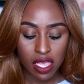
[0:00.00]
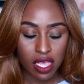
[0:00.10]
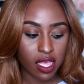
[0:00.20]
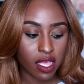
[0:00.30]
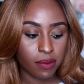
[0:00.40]

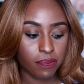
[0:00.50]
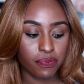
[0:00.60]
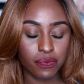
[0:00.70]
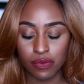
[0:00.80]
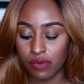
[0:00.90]
Um,
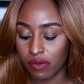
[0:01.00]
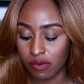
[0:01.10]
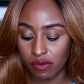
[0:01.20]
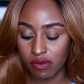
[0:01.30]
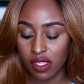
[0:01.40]

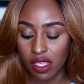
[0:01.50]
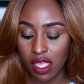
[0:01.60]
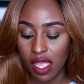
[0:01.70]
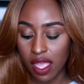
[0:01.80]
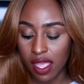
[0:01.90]

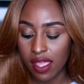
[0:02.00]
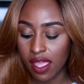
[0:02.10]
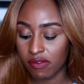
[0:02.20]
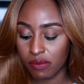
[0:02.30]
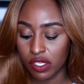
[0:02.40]
I
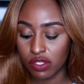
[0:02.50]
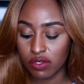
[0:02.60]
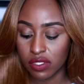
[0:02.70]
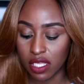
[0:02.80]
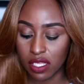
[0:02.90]
have been
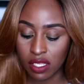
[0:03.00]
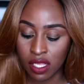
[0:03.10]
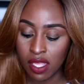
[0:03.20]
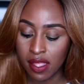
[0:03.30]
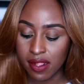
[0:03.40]
using
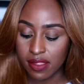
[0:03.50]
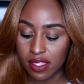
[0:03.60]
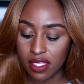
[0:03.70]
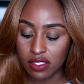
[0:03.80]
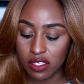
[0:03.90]

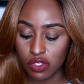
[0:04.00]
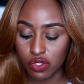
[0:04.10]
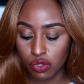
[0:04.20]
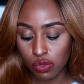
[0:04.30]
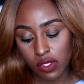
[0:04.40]
this
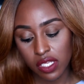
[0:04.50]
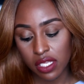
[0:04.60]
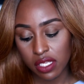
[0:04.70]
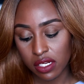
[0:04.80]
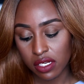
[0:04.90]

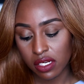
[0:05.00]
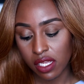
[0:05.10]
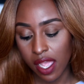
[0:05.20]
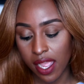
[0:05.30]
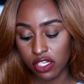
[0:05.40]
Sukin
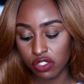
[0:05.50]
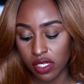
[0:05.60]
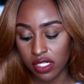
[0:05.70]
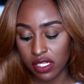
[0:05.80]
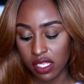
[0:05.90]

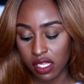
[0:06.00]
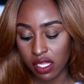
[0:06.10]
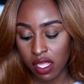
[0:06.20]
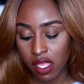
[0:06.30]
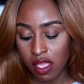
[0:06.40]

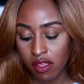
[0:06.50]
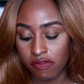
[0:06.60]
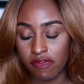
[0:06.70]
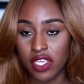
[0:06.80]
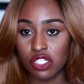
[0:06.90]
Hydrating
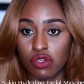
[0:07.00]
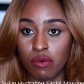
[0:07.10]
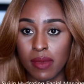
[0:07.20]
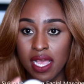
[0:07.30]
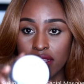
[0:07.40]
Facial
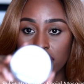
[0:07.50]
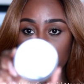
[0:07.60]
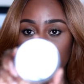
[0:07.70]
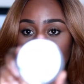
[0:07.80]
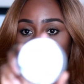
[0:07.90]
Mask.